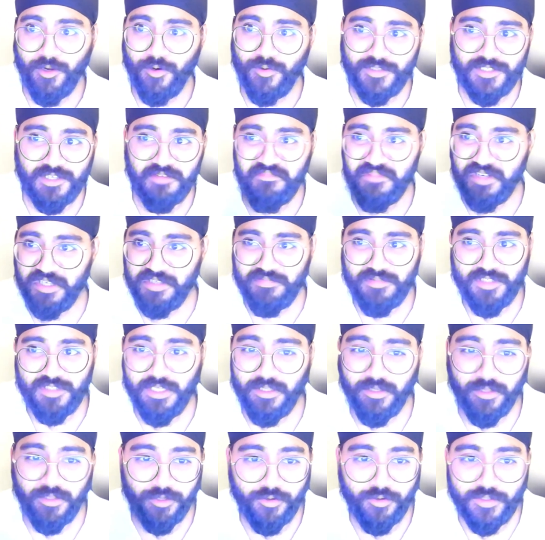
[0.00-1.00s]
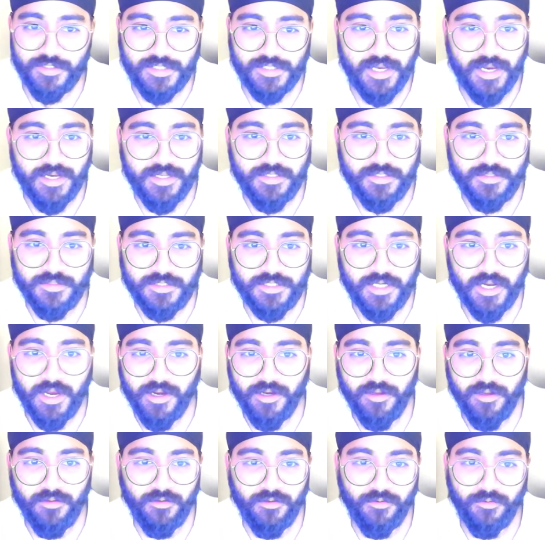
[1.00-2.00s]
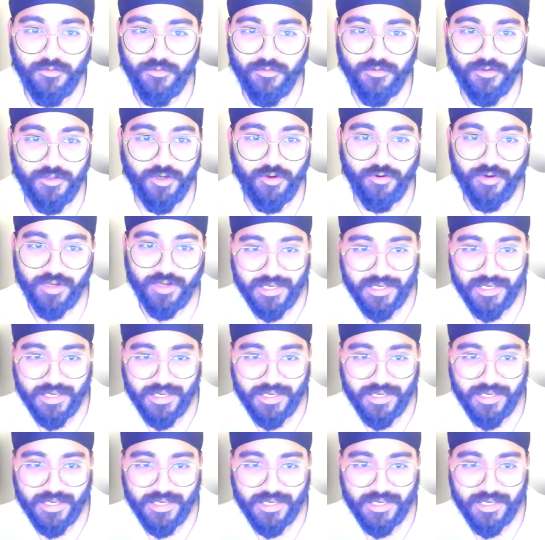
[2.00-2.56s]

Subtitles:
somebody stealing your design style or your